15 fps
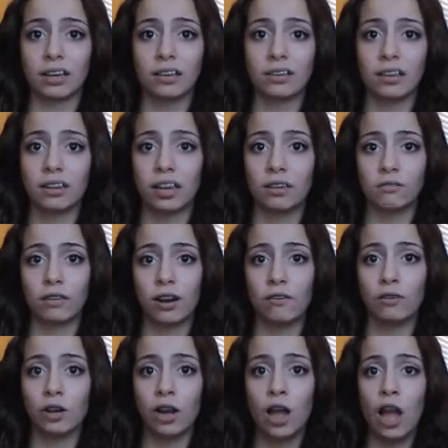I guess I take
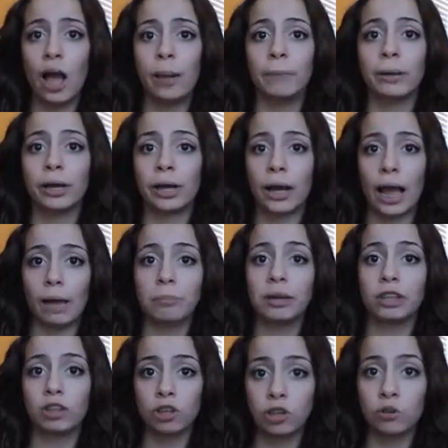forever, but I
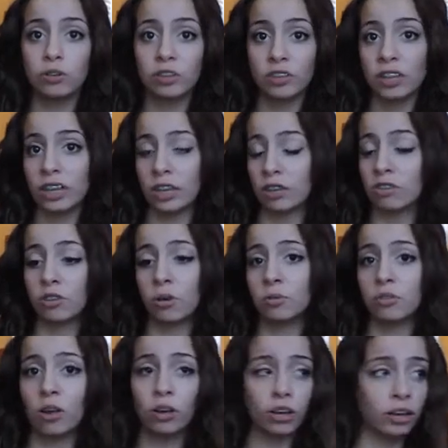picked the cutest thing, so
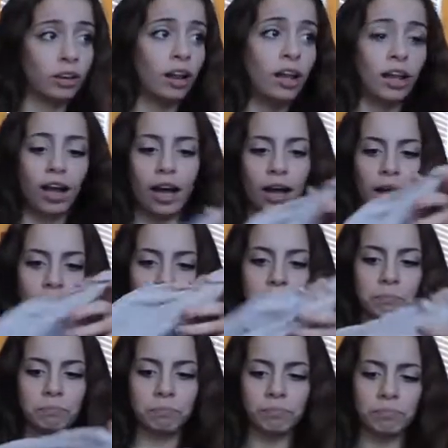it's all good.
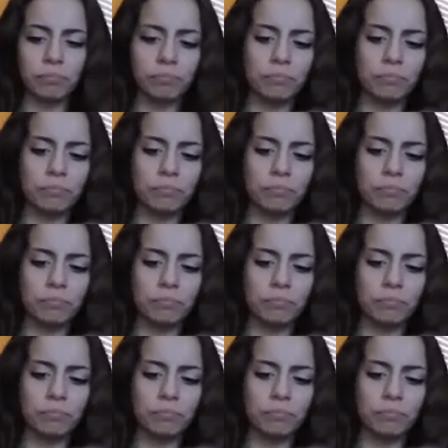Um,